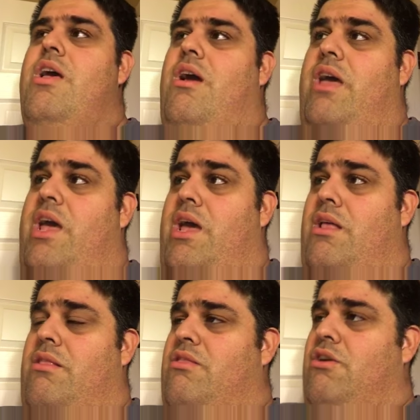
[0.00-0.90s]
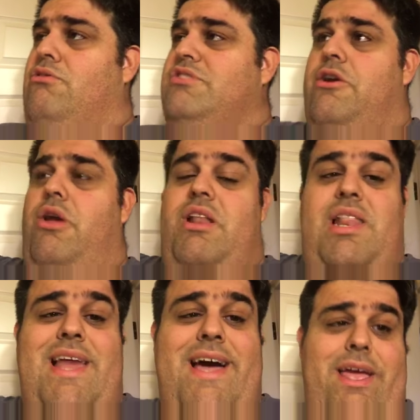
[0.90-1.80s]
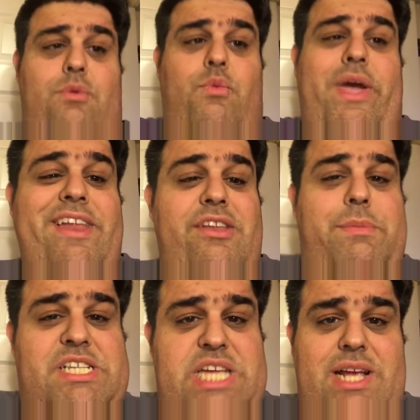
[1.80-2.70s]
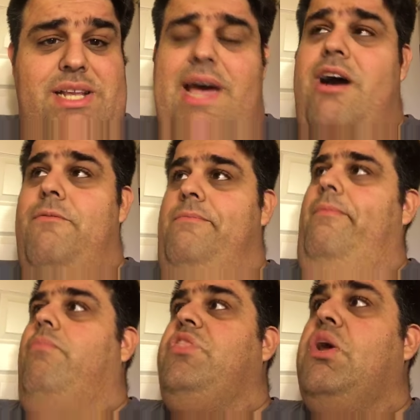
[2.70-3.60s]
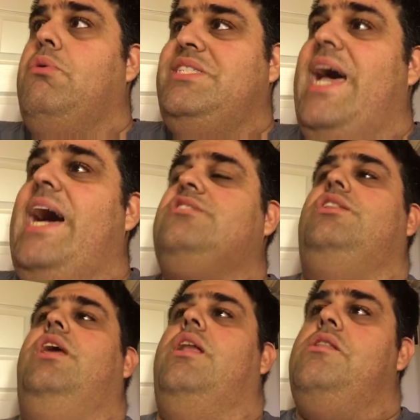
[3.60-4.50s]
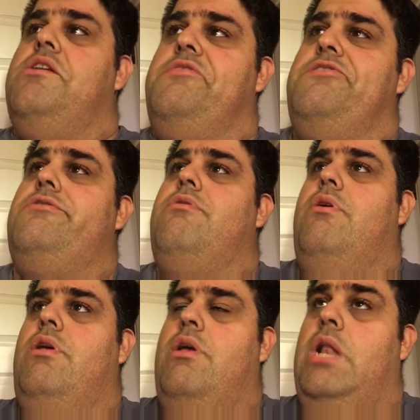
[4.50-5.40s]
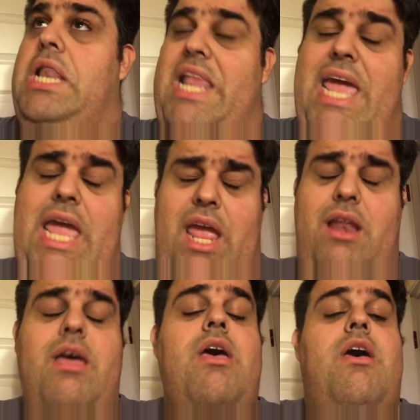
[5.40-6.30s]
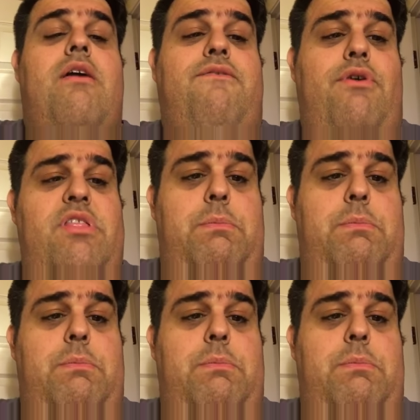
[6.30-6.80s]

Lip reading: and those that are in line waiting to be checked out. There was actually another lane for the